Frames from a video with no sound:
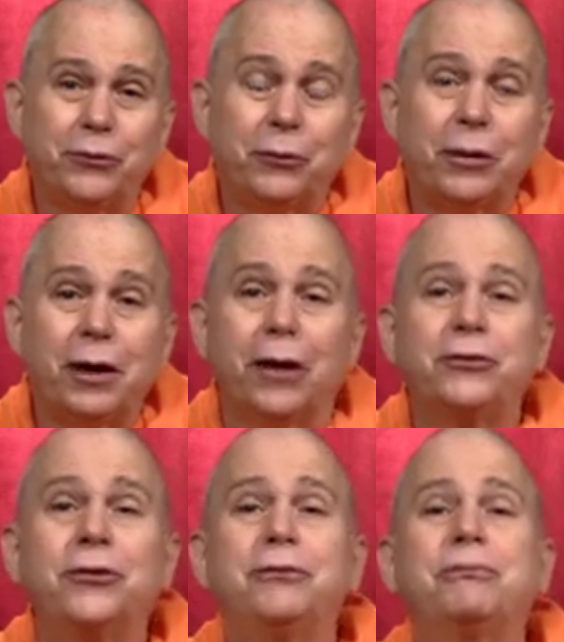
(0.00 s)
with lots
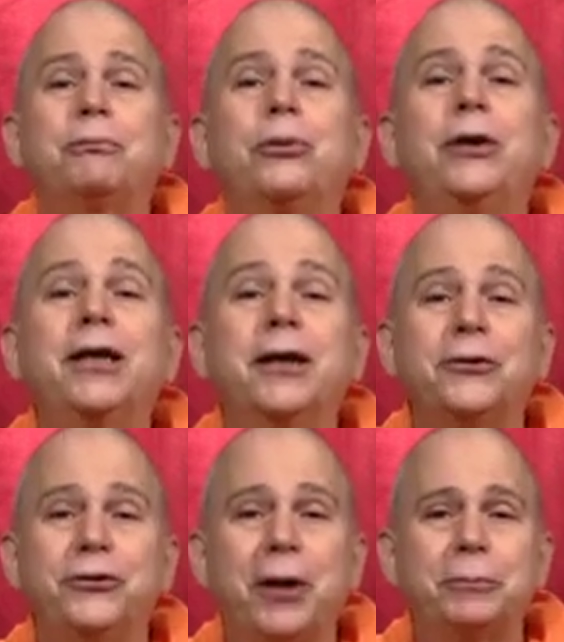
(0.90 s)
of
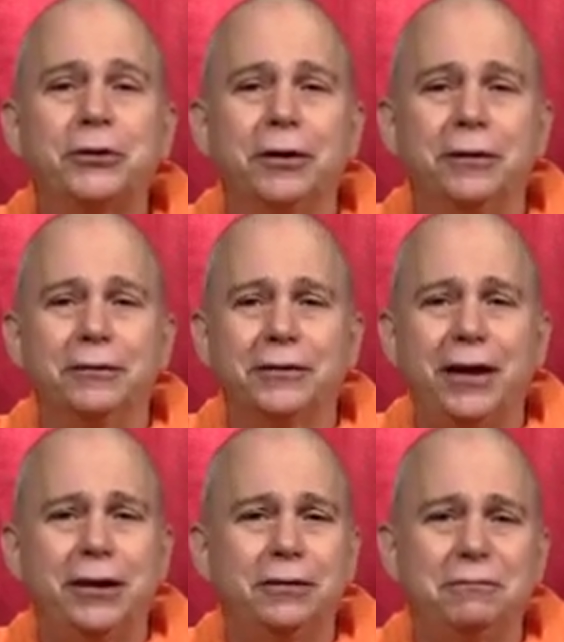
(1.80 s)
preconceptions
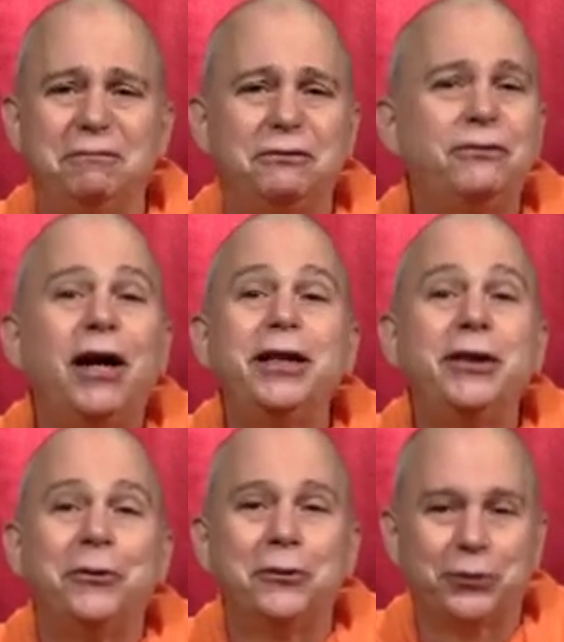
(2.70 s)
and funny
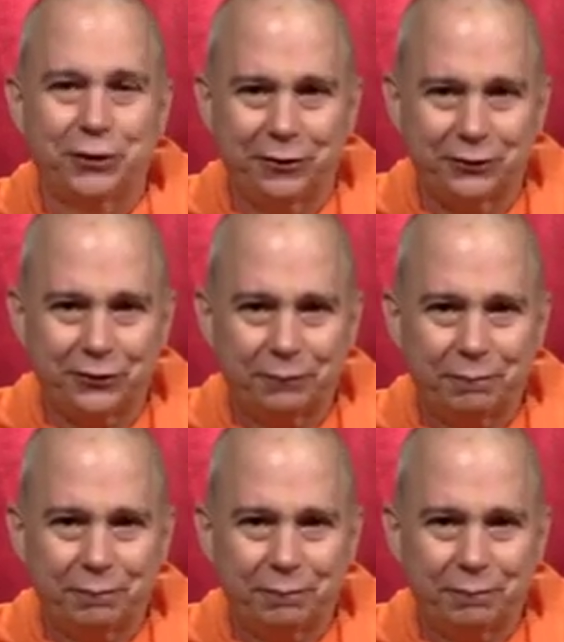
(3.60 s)
notions.